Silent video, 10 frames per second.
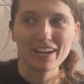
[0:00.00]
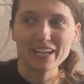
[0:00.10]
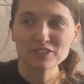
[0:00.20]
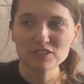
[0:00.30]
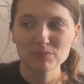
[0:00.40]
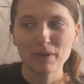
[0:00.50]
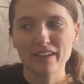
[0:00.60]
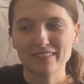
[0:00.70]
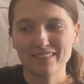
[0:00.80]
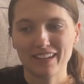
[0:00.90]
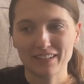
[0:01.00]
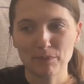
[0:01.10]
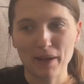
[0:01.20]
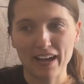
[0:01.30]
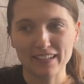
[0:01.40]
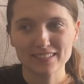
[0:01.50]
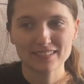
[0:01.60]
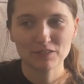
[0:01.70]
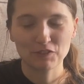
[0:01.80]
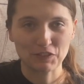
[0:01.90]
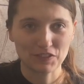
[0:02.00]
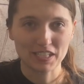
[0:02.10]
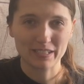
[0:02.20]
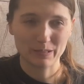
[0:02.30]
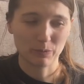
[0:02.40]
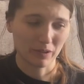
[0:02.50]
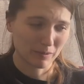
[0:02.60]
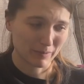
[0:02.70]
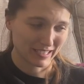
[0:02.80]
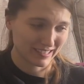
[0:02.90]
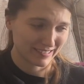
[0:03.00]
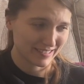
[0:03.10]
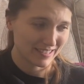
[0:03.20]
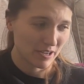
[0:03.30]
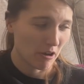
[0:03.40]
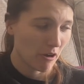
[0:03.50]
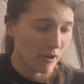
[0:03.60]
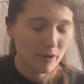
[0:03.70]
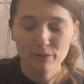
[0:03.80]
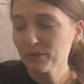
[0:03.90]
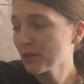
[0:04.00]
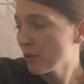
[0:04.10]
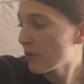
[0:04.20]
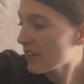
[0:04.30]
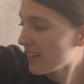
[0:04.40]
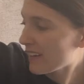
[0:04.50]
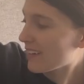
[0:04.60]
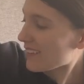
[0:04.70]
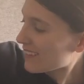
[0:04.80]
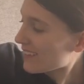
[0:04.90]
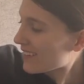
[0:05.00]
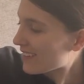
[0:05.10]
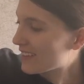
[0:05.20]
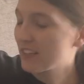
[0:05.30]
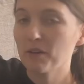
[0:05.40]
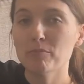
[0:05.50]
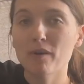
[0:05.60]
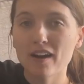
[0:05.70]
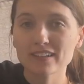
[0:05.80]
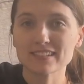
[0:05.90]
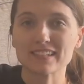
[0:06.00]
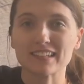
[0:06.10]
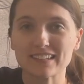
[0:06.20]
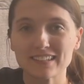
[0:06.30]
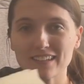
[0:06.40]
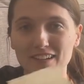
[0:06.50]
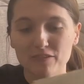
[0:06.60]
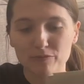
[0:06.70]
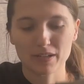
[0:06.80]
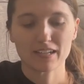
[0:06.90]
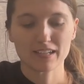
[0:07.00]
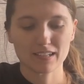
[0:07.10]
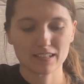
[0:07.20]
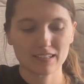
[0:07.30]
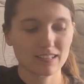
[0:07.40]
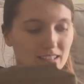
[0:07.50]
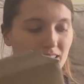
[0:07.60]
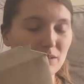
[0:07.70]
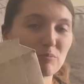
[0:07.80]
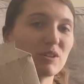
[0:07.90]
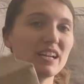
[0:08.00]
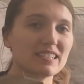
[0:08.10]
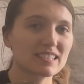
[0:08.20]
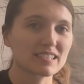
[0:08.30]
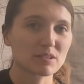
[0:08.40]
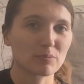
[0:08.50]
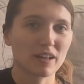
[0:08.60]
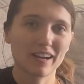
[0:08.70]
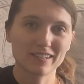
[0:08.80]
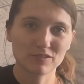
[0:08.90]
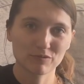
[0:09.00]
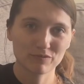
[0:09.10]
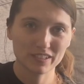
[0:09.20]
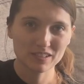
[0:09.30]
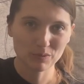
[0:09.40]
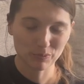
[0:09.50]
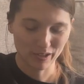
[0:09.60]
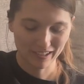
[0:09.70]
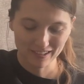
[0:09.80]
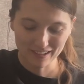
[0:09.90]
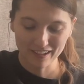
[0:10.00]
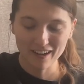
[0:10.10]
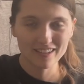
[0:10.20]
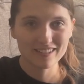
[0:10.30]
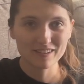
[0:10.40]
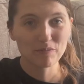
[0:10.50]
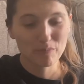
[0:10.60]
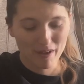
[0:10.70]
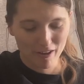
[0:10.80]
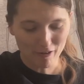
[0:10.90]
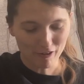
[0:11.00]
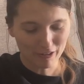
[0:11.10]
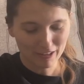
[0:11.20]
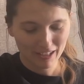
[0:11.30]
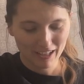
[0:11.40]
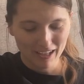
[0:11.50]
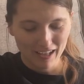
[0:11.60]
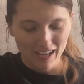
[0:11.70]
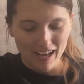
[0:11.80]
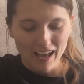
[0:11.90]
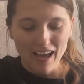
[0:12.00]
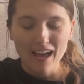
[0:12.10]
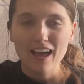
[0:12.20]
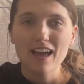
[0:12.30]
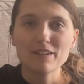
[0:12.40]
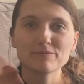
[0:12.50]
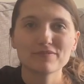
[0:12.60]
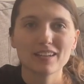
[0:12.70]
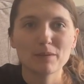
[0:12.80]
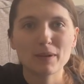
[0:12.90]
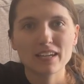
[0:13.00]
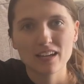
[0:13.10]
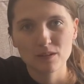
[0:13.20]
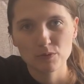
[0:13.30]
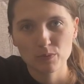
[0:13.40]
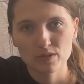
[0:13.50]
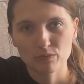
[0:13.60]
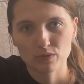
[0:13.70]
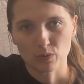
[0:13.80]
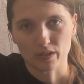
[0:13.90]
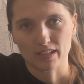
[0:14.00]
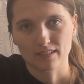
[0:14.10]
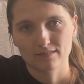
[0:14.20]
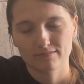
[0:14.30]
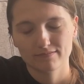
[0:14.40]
I just spent like the past 15-20 minutes recording the unboxing of my branding supplies from Vistaprint because I got it in the mail and my camera wasn't recording.